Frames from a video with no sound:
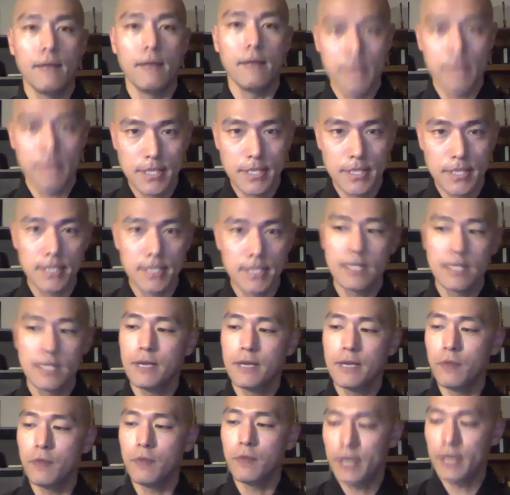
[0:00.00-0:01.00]
This is
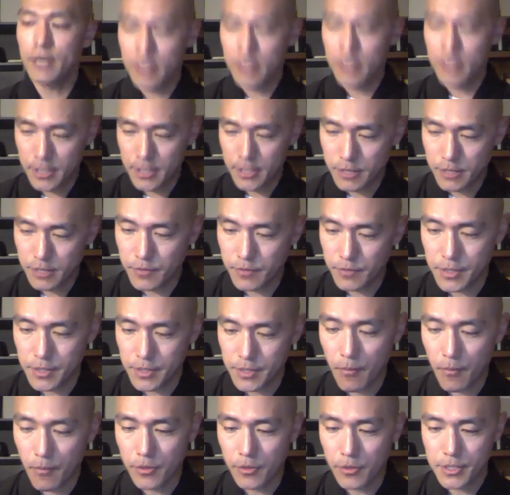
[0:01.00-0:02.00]
an interview, I
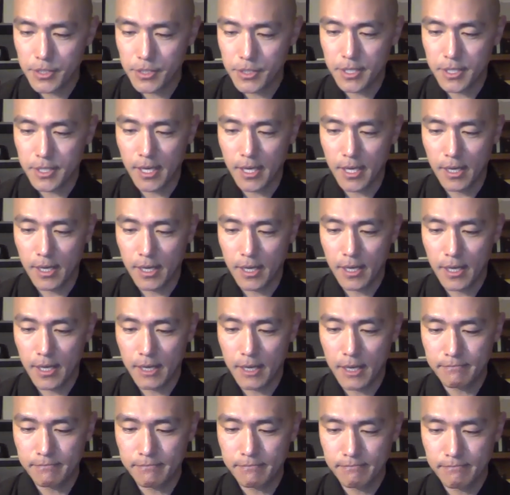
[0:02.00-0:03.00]
suppose,
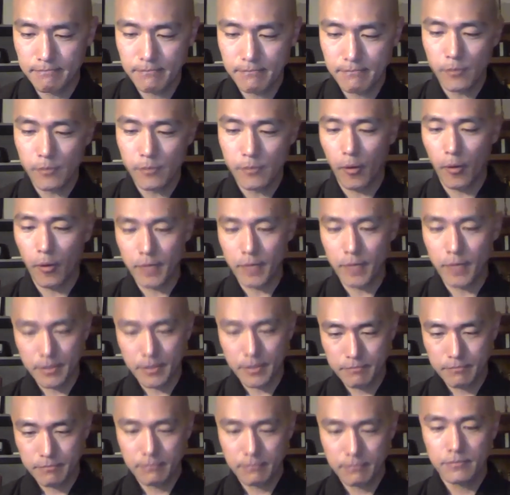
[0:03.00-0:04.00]
where we
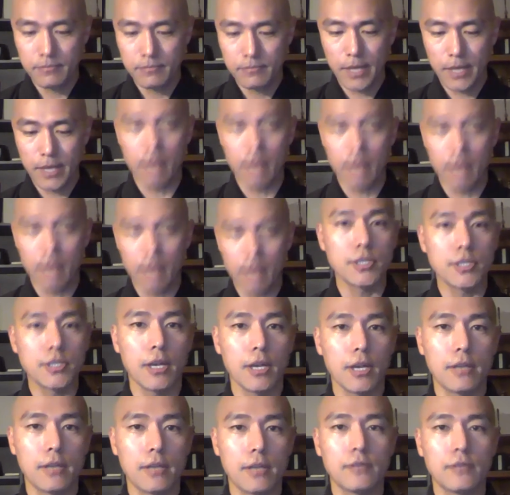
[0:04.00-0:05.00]
kind of
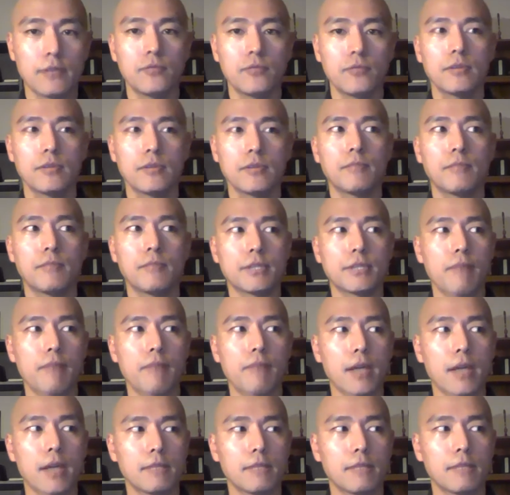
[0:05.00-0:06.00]
share the
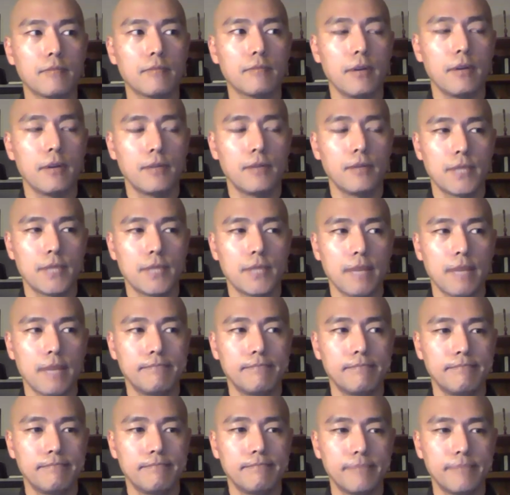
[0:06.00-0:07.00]
perspective of Zen.